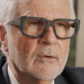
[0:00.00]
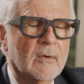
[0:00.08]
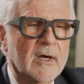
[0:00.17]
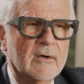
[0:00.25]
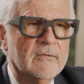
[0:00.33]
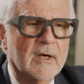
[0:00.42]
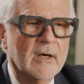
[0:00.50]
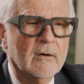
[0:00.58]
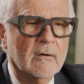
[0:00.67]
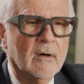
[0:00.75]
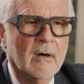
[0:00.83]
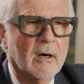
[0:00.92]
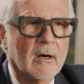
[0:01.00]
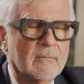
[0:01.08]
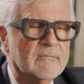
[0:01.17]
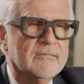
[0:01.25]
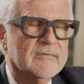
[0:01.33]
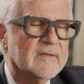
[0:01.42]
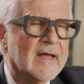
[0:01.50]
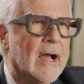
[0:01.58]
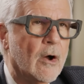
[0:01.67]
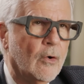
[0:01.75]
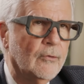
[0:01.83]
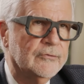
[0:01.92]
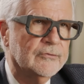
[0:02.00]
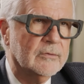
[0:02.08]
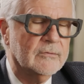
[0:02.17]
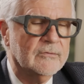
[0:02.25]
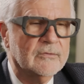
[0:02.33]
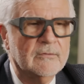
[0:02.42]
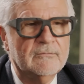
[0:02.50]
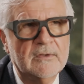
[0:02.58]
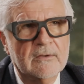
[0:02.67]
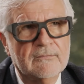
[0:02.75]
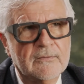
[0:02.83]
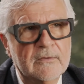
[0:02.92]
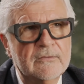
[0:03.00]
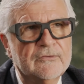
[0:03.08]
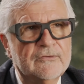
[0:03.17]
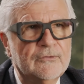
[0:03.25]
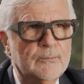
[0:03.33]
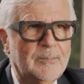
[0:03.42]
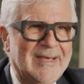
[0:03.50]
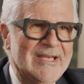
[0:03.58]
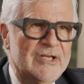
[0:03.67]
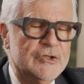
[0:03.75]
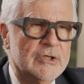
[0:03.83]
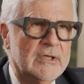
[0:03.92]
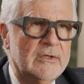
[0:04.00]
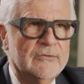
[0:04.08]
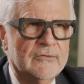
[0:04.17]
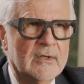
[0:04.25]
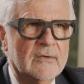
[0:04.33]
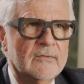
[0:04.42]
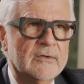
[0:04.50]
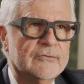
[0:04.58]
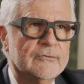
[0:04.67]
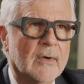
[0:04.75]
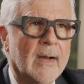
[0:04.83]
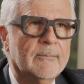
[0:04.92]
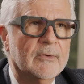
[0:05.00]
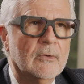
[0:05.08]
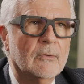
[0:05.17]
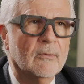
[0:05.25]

where there are thousands of different species in this tropical